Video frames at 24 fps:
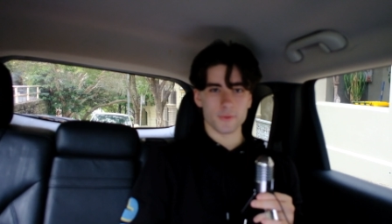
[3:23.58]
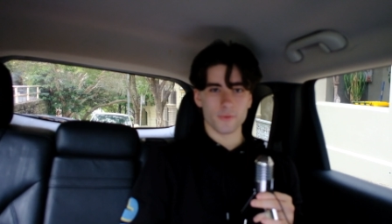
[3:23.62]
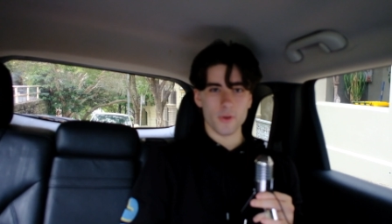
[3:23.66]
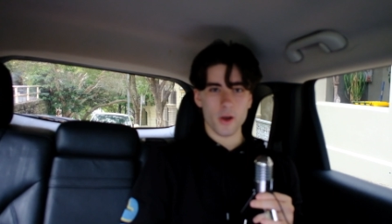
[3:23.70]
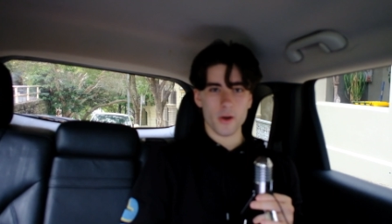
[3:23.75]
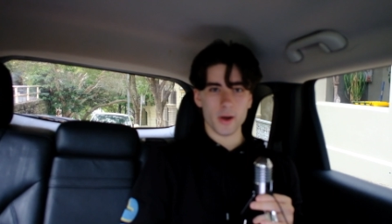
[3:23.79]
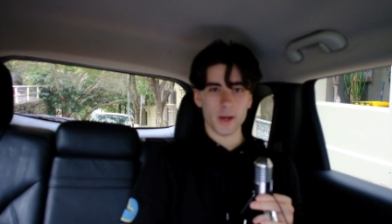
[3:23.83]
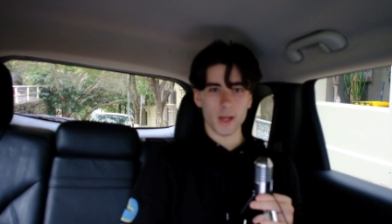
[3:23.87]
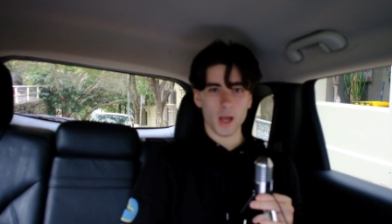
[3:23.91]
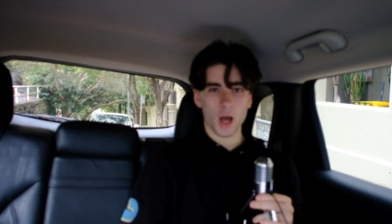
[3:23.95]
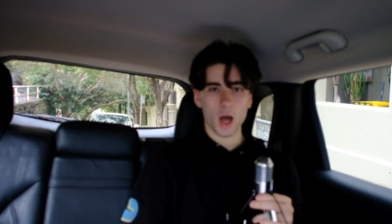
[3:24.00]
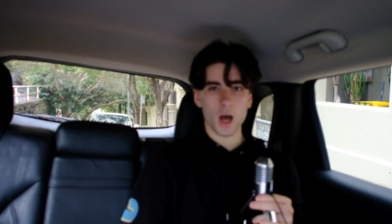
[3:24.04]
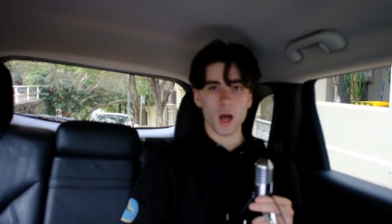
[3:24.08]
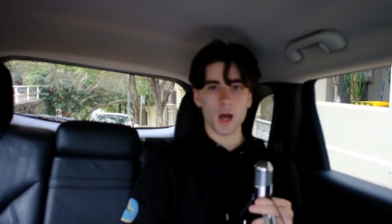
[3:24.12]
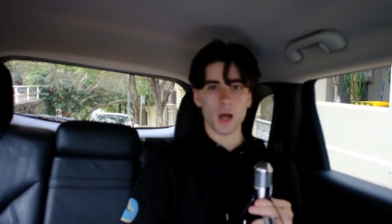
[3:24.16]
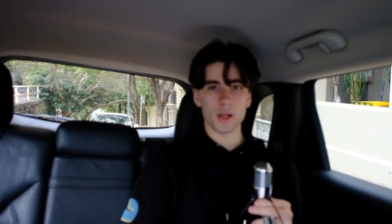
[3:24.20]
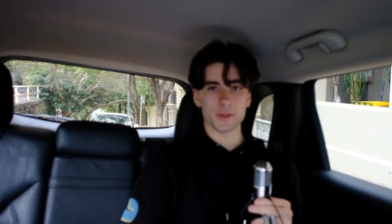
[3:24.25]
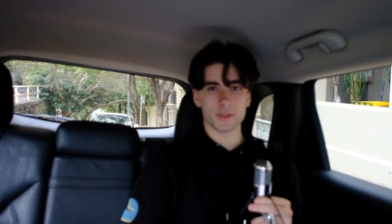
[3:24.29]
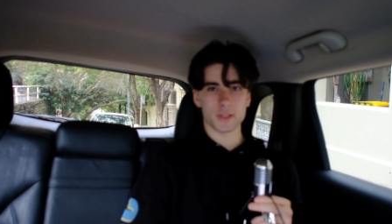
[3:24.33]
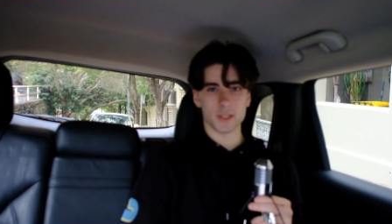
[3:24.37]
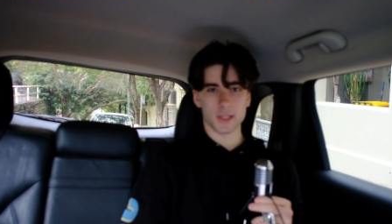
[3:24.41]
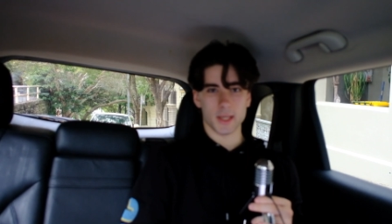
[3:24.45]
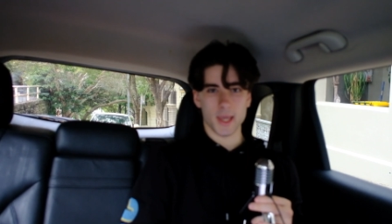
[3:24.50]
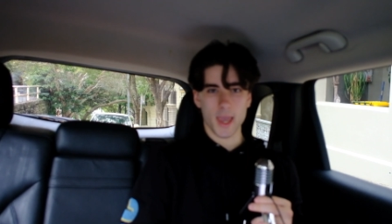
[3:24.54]
very
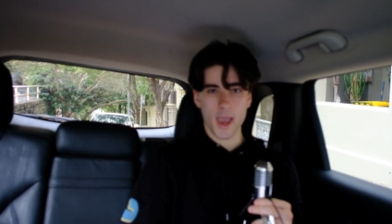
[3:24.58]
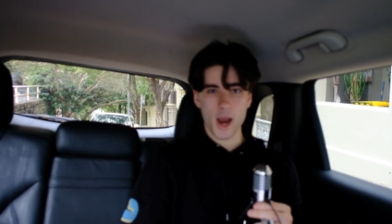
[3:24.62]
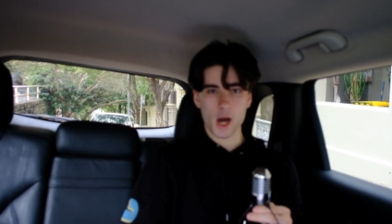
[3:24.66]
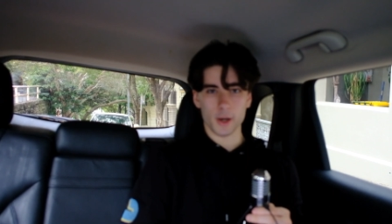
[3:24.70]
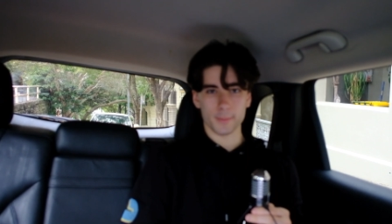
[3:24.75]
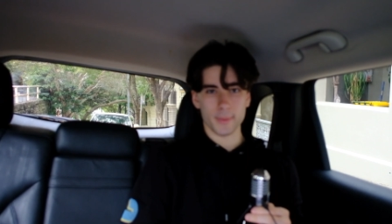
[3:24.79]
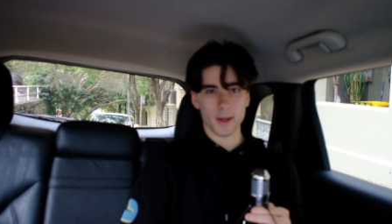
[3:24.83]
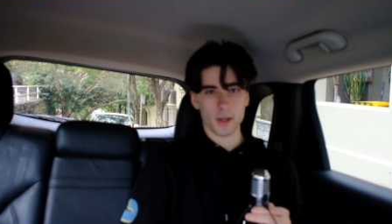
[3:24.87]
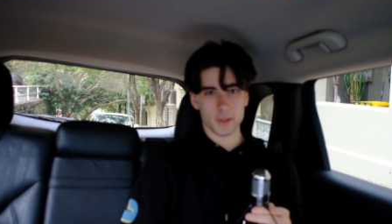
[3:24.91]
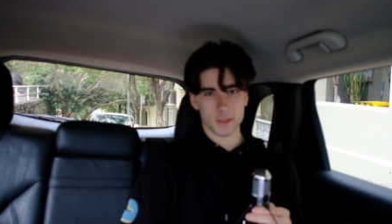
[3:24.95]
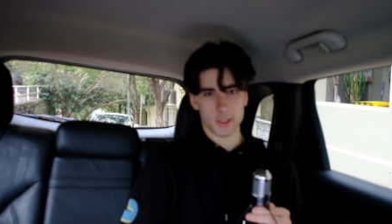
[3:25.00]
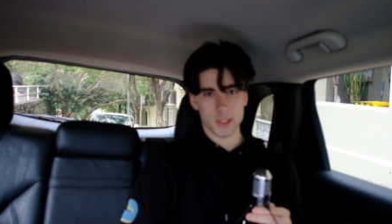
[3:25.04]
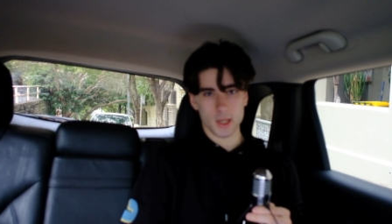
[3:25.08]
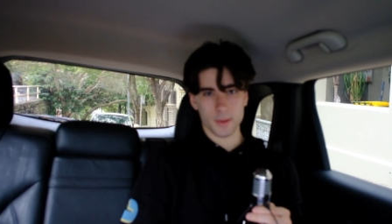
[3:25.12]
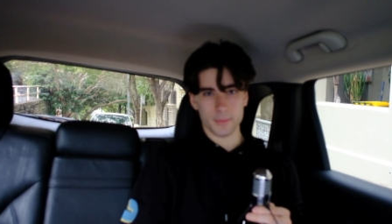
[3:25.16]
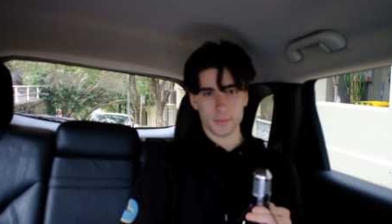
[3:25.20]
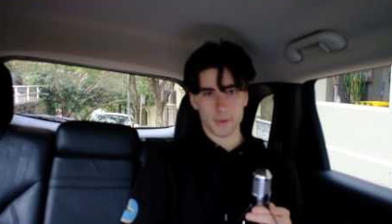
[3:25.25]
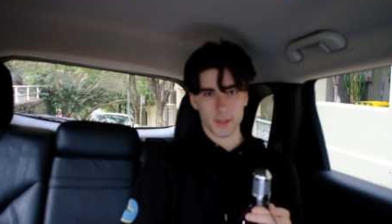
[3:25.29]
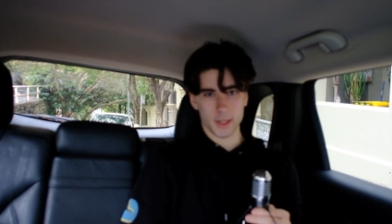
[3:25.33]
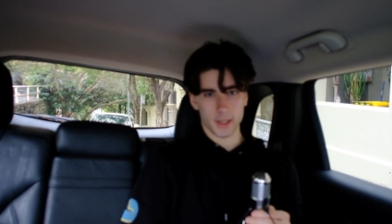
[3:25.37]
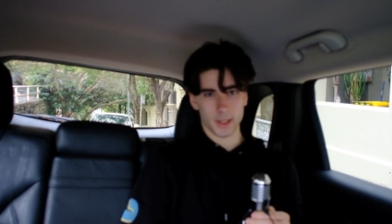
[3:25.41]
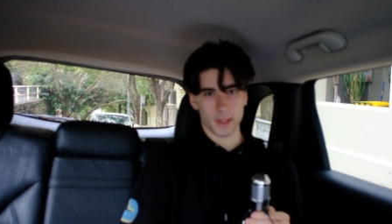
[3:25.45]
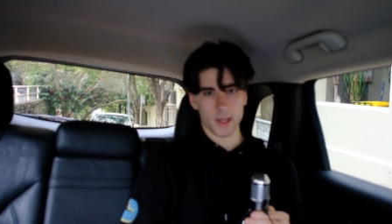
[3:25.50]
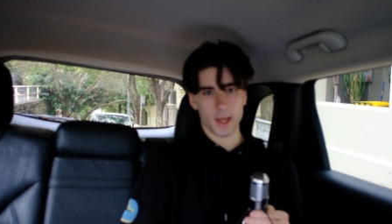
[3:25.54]
hard to care about
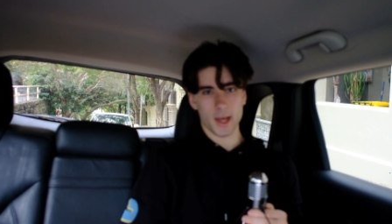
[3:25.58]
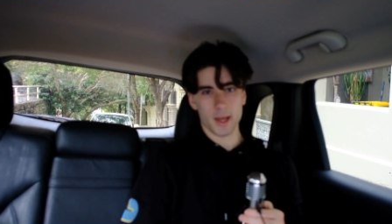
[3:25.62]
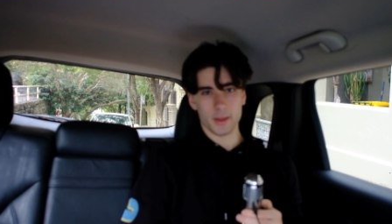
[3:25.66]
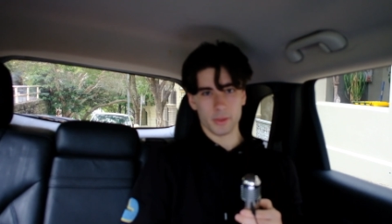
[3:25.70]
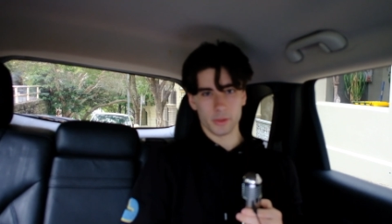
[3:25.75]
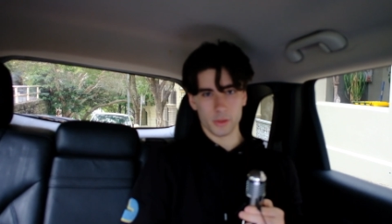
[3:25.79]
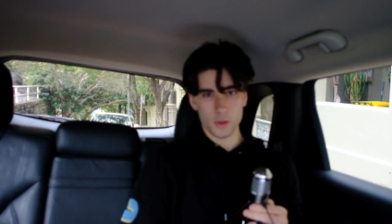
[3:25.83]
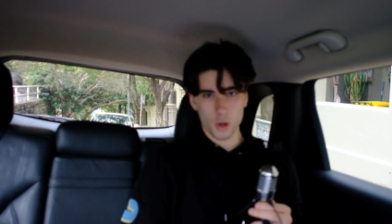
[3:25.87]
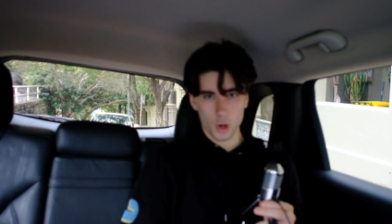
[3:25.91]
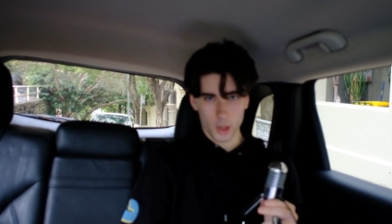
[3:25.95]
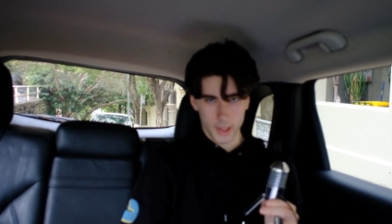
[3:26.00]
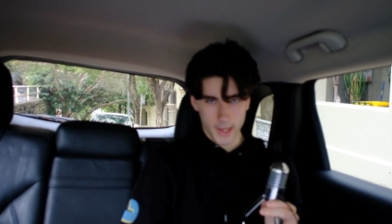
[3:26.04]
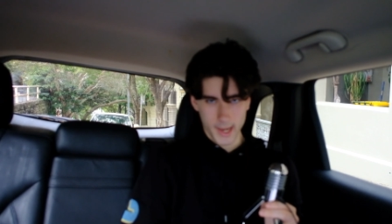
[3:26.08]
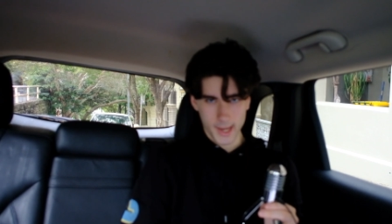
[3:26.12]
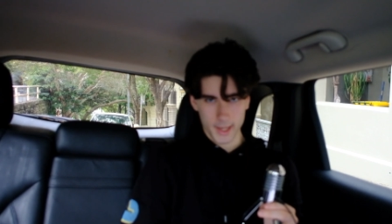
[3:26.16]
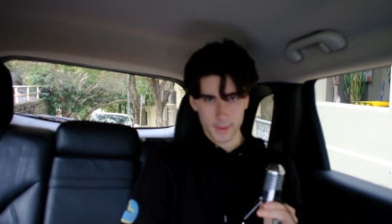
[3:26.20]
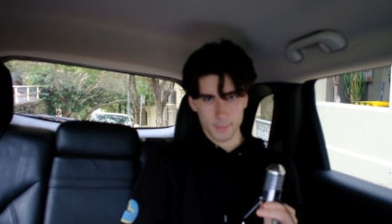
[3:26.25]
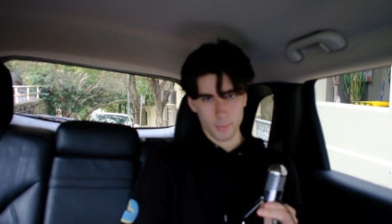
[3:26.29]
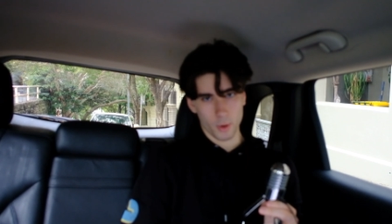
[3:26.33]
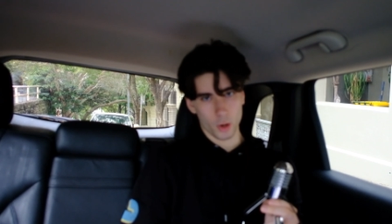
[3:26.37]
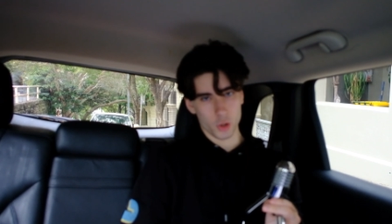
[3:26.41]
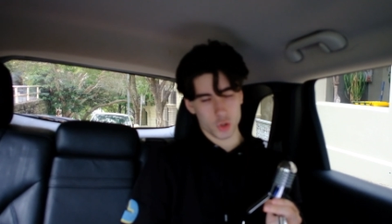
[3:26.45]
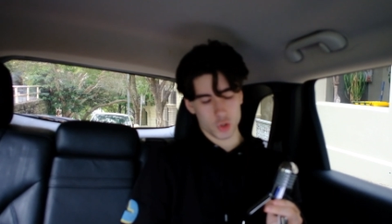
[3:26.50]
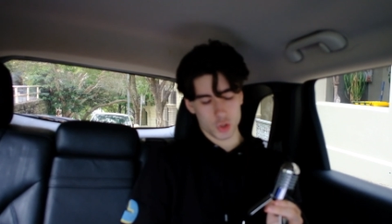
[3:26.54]
something and not get
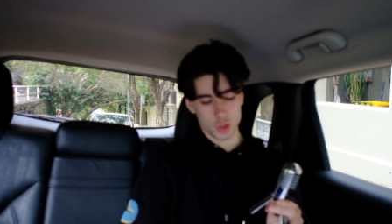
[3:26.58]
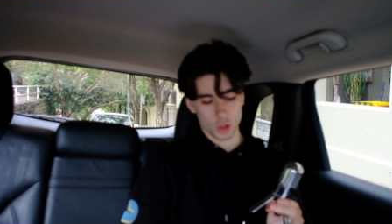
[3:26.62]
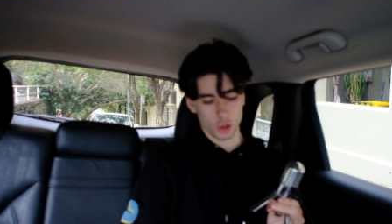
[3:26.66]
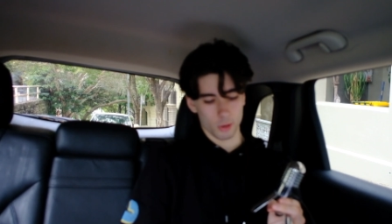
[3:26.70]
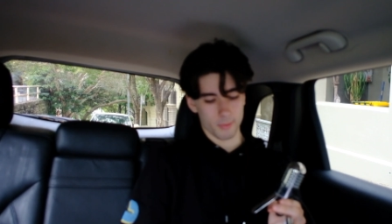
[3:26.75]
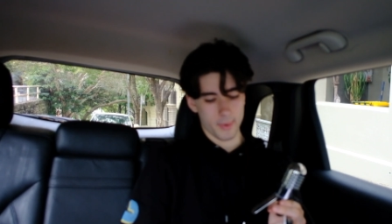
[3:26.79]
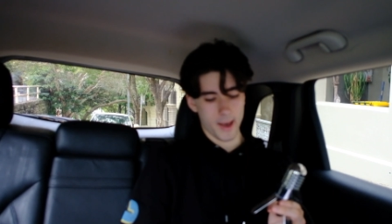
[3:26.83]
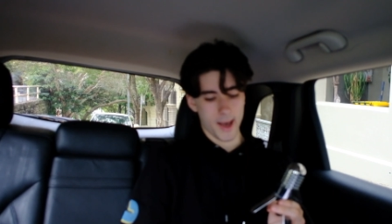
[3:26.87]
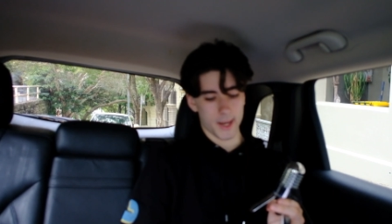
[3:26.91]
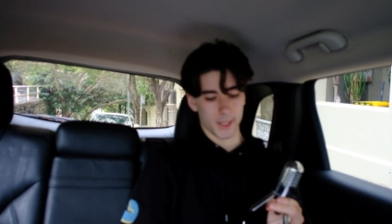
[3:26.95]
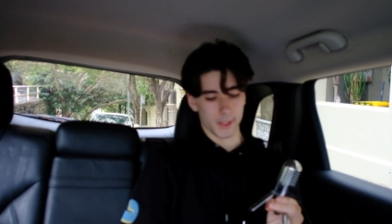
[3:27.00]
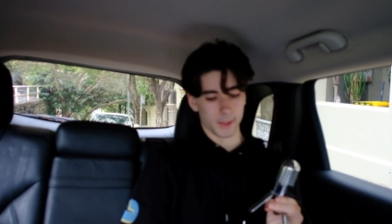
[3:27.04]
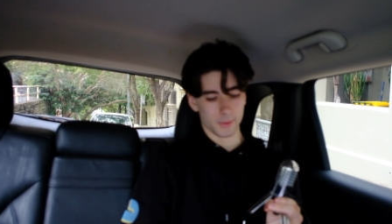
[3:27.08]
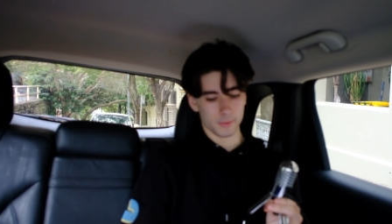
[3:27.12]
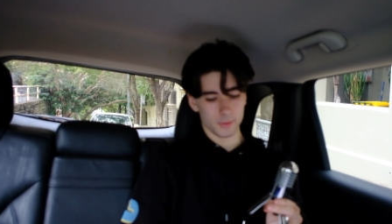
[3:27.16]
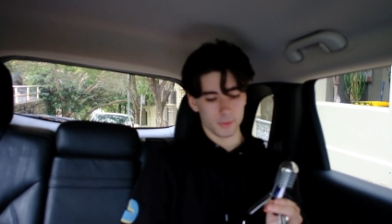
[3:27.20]
emotional about it.